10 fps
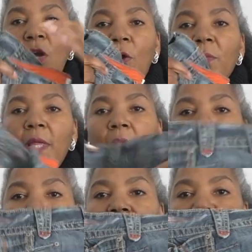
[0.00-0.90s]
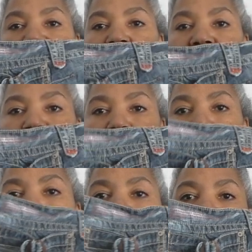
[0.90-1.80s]
hope they all inspire
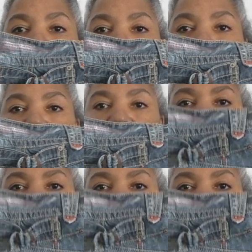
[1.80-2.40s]
you to think of